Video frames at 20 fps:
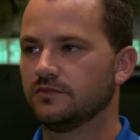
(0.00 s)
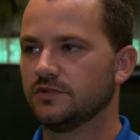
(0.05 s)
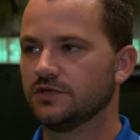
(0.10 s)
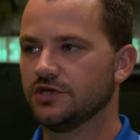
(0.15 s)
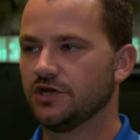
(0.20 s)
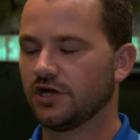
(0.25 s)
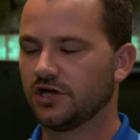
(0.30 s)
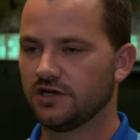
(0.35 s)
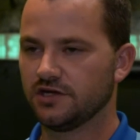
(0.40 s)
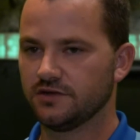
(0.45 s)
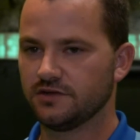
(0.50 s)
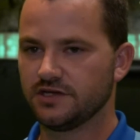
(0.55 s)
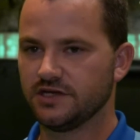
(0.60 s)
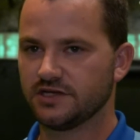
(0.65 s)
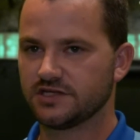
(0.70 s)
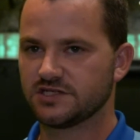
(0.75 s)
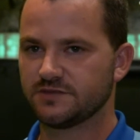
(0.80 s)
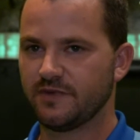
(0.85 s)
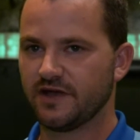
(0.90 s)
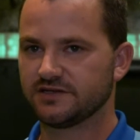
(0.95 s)
you're going to
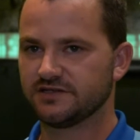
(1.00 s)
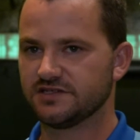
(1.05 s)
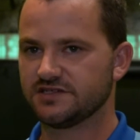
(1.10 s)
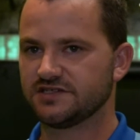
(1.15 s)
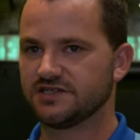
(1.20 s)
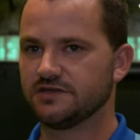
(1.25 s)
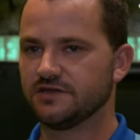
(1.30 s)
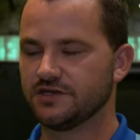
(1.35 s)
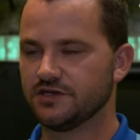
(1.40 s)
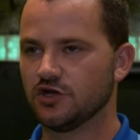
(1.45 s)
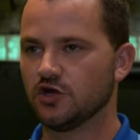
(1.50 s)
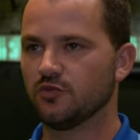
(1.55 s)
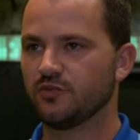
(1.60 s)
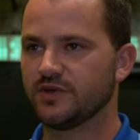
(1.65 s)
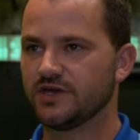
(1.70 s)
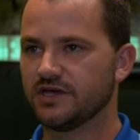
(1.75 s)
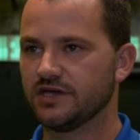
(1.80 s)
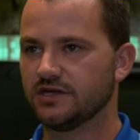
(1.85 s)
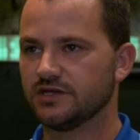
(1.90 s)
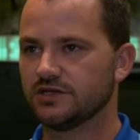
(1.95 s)
expect to see the
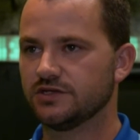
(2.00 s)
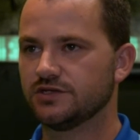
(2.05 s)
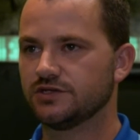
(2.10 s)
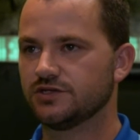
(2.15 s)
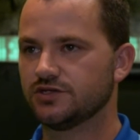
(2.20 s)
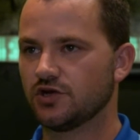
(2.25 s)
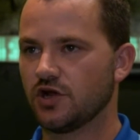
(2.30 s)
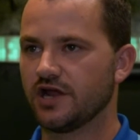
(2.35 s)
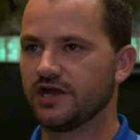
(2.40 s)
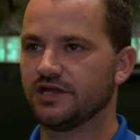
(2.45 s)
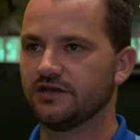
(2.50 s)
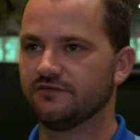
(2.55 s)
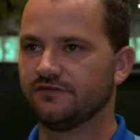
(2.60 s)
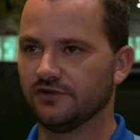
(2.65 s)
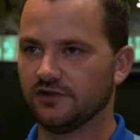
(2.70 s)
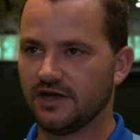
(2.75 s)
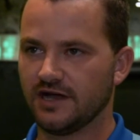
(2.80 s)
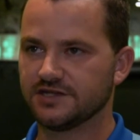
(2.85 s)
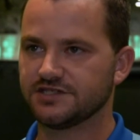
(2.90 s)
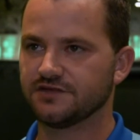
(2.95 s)
European training
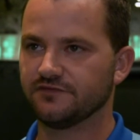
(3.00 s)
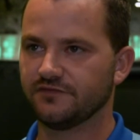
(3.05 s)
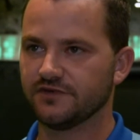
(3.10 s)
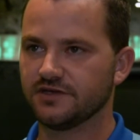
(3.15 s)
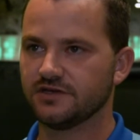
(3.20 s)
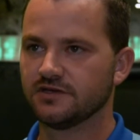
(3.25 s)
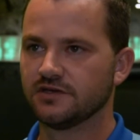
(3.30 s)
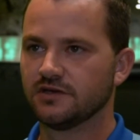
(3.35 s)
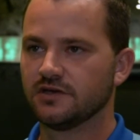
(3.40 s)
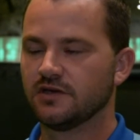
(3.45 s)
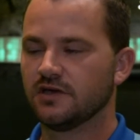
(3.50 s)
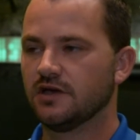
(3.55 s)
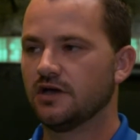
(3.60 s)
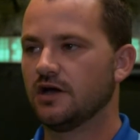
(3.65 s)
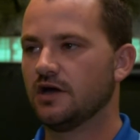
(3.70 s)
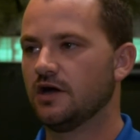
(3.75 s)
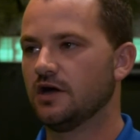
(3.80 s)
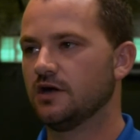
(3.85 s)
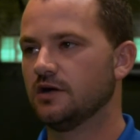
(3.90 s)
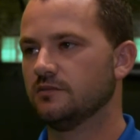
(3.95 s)
philosophy.
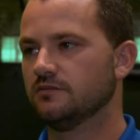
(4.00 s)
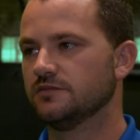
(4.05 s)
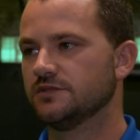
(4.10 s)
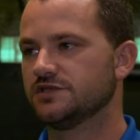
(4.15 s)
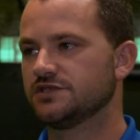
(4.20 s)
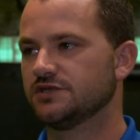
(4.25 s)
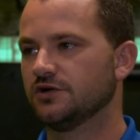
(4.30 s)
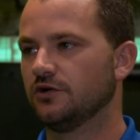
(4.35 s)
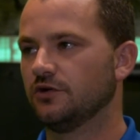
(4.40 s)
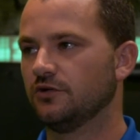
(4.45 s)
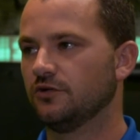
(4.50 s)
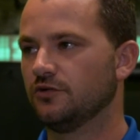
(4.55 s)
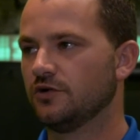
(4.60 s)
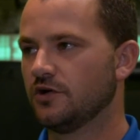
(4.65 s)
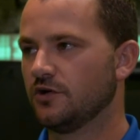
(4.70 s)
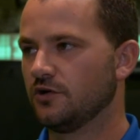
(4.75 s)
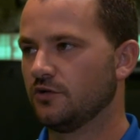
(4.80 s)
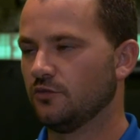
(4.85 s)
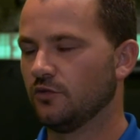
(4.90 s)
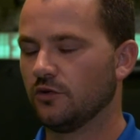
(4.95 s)
Um, so
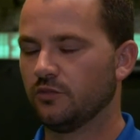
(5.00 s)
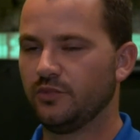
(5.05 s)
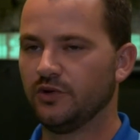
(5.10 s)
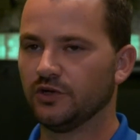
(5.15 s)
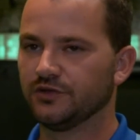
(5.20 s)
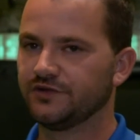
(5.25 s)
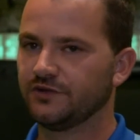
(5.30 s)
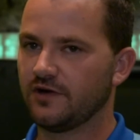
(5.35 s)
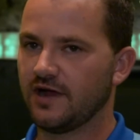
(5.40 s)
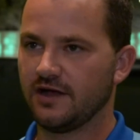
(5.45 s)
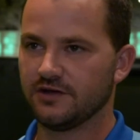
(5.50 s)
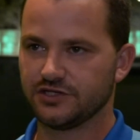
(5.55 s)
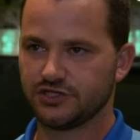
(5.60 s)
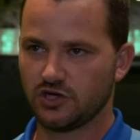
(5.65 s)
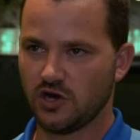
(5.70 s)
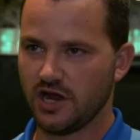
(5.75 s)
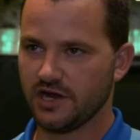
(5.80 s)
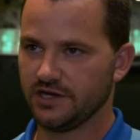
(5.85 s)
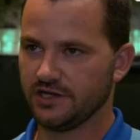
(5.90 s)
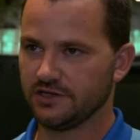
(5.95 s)
we're built around
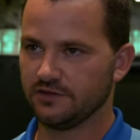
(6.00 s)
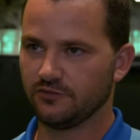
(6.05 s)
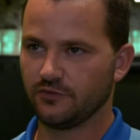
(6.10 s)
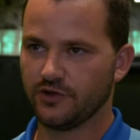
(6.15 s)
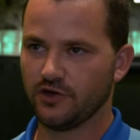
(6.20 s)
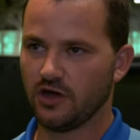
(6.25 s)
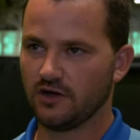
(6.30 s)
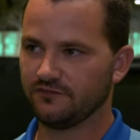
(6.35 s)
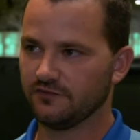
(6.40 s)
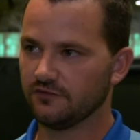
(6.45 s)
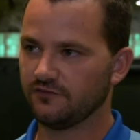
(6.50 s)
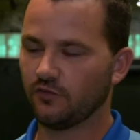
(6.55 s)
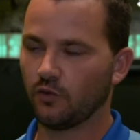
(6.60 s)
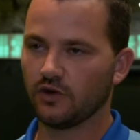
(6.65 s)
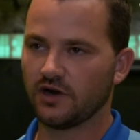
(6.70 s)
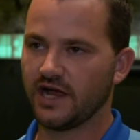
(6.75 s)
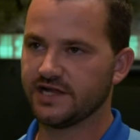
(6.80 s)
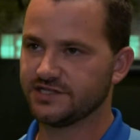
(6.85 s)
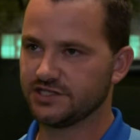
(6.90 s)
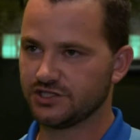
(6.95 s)
training. We offer
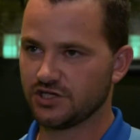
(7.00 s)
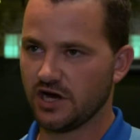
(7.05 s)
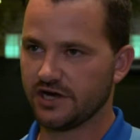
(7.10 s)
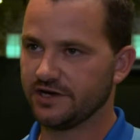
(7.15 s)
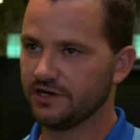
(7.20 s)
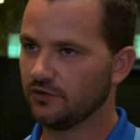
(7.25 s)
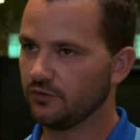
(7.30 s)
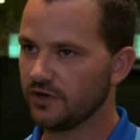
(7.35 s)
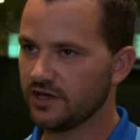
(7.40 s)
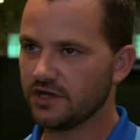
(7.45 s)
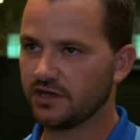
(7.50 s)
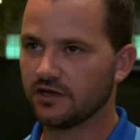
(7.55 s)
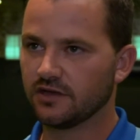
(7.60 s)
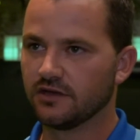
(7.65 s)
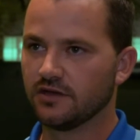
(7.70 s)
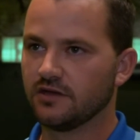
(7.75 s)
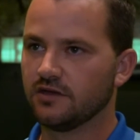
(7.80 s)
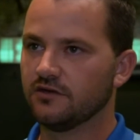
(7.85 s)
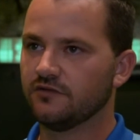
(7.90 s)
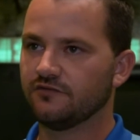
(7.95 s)
four nights of training a week,
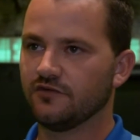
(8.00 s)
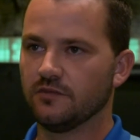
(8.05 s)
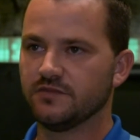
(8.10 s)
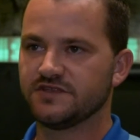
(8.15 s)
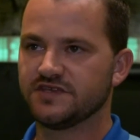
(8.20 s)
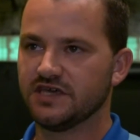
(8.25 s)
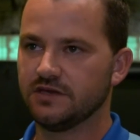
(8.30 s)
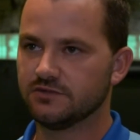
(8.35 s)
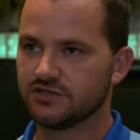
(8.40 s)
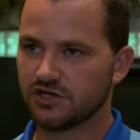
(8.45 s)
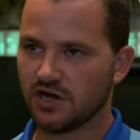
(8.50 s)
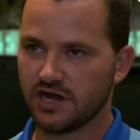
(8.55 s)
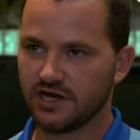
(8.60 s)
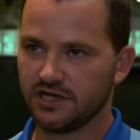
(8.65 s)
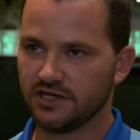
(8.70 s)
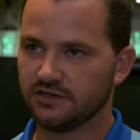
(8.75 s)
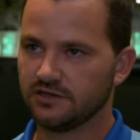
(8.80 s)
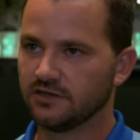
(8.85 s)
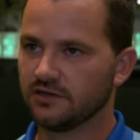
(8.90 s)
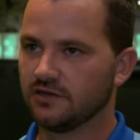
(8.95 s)
from team
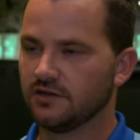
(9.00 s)
training